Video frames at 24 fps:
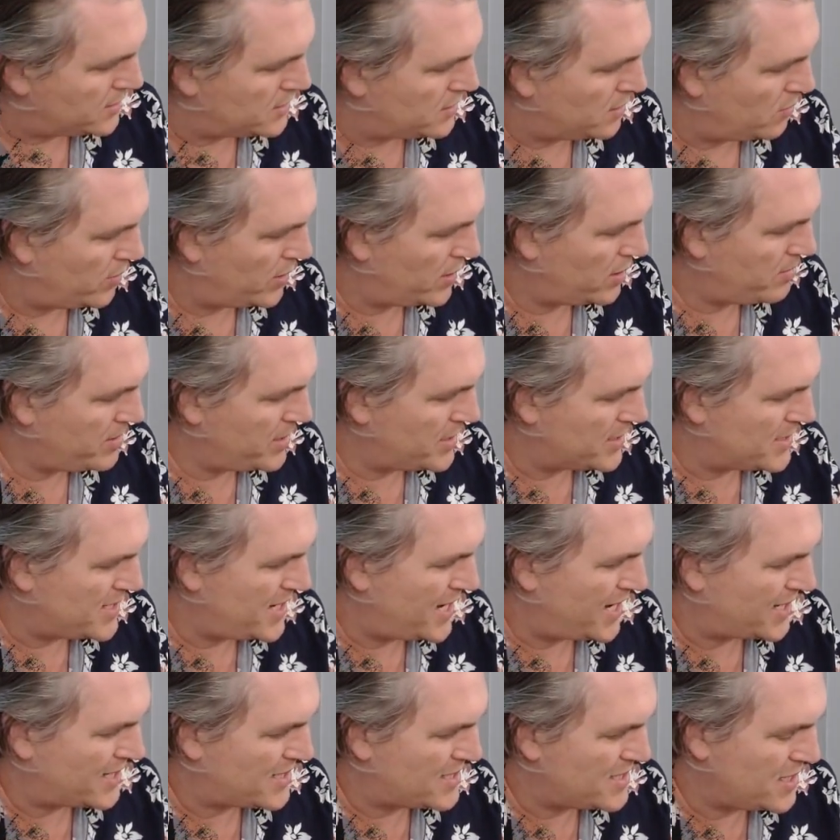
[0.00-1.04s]
So we're going to be
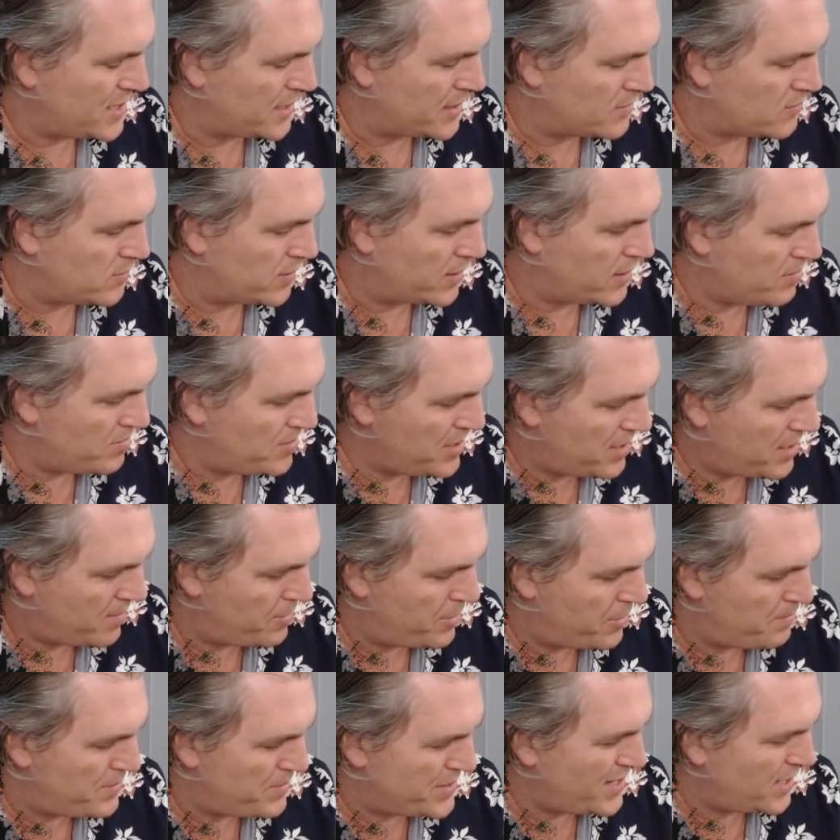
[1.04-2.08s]
attack 6. We're going to be able to
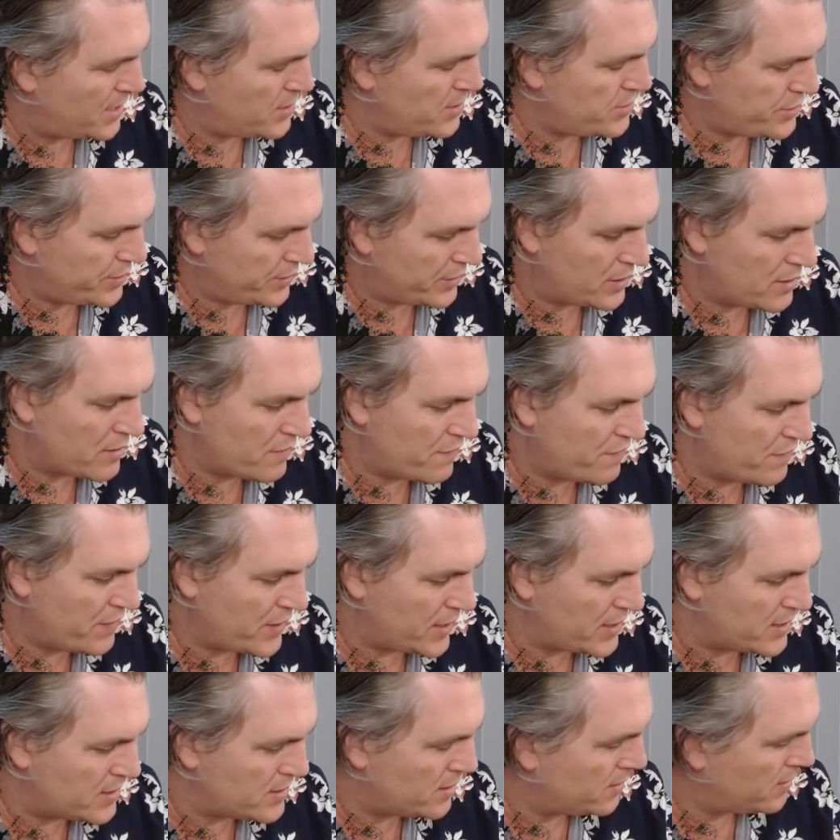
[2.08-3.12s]
potentially
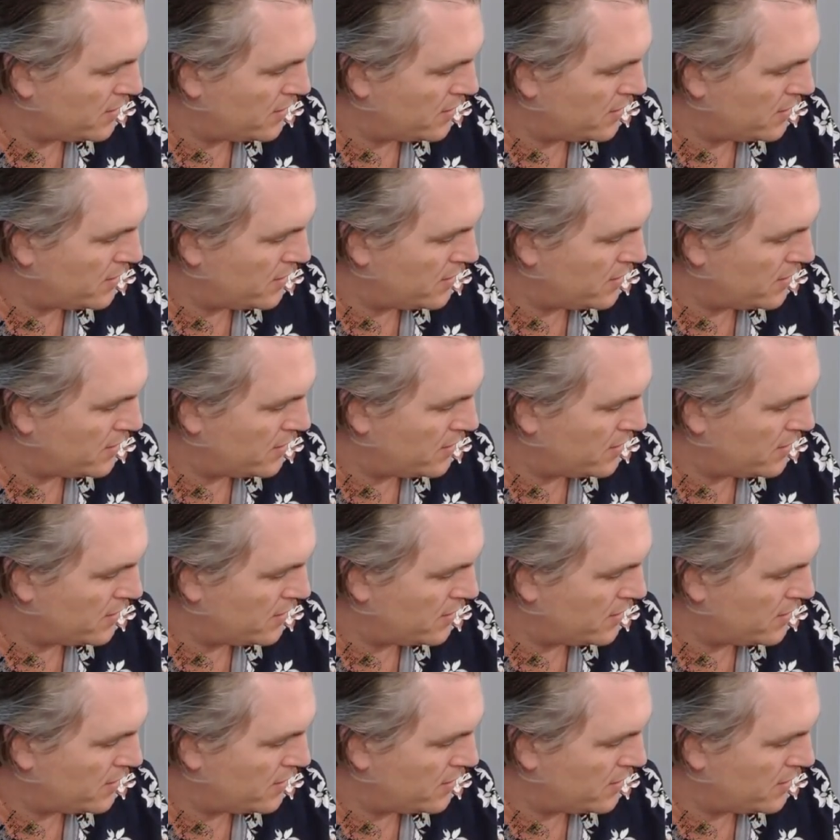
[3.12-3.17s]
defeat